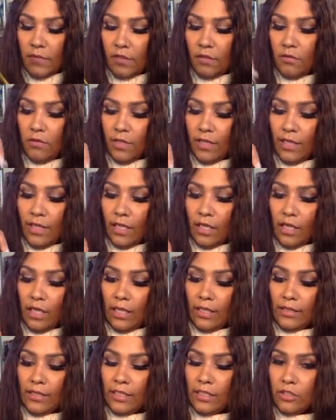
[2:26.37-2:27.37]
Okay,
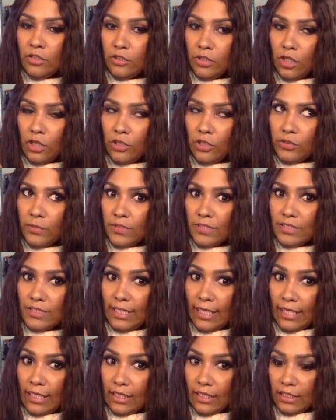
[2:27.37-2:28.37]
I think are you supposed to
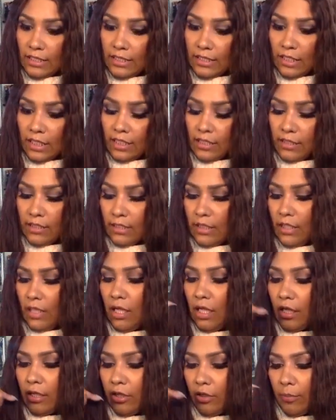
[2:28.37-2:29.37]
take this like
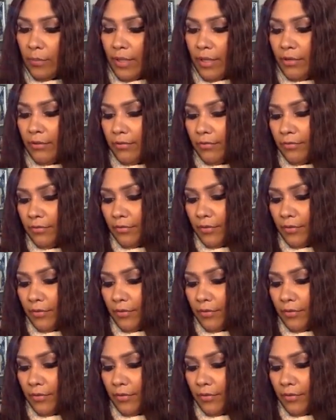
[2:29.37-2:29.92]
in your mouth?